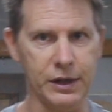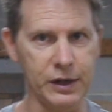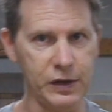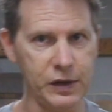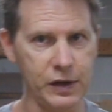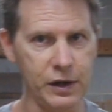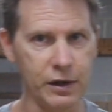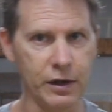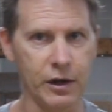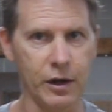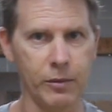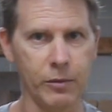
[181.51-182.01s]
and I
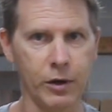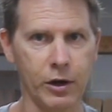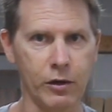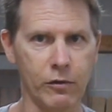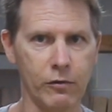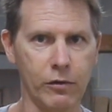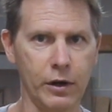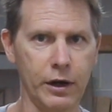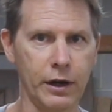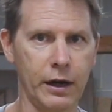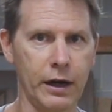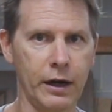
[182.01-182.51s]
see that I'm going to
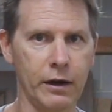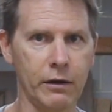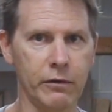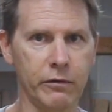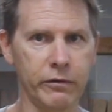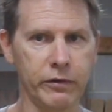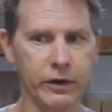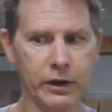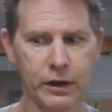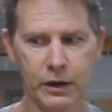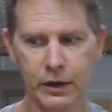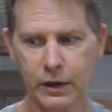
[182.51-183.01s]
run
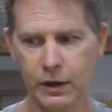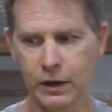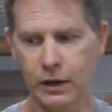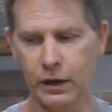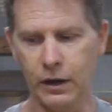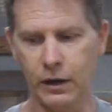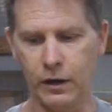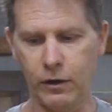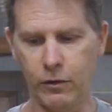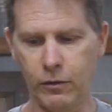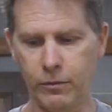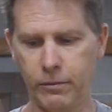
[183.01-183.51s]
out
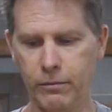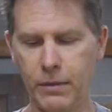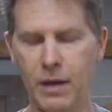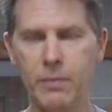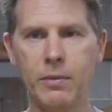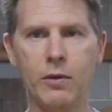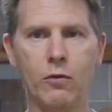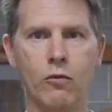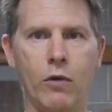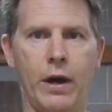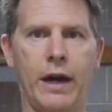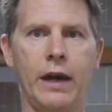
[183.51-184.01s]
of
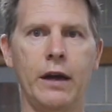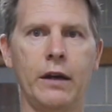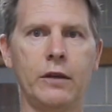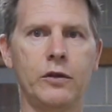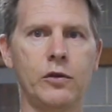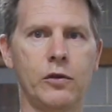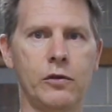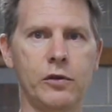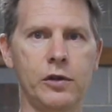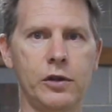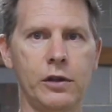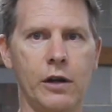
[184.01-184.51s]
maybe
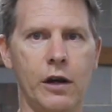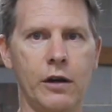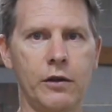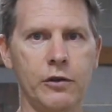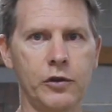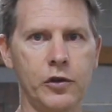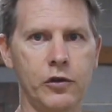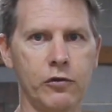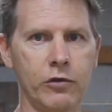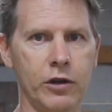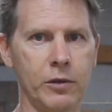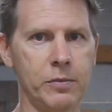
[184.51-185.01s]
wax or starter
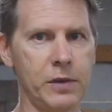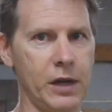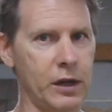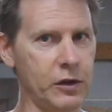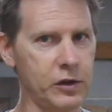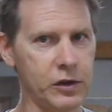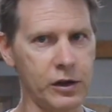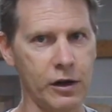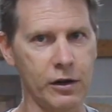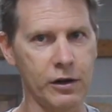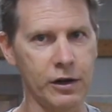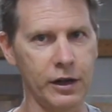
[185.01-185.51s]
strips, I'll
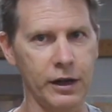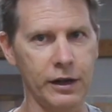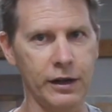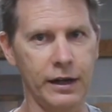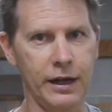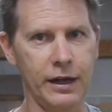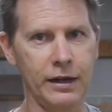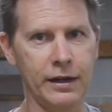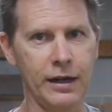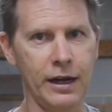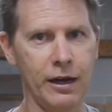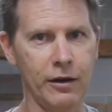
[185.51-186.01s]
start cutting
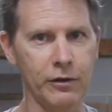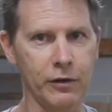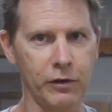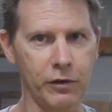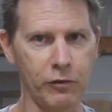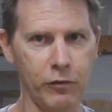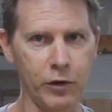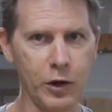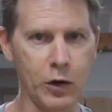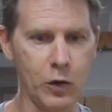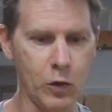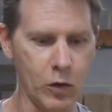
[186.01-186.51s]
that down to
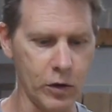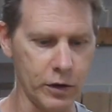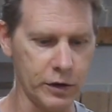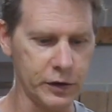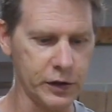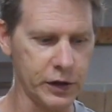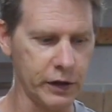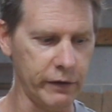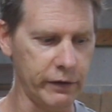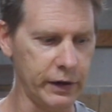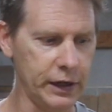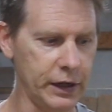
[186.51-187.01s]

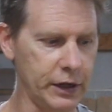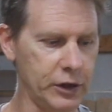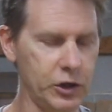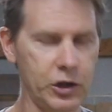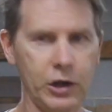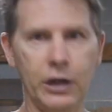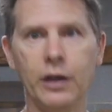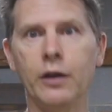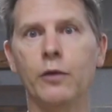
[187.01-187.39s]
3/4 of an inch.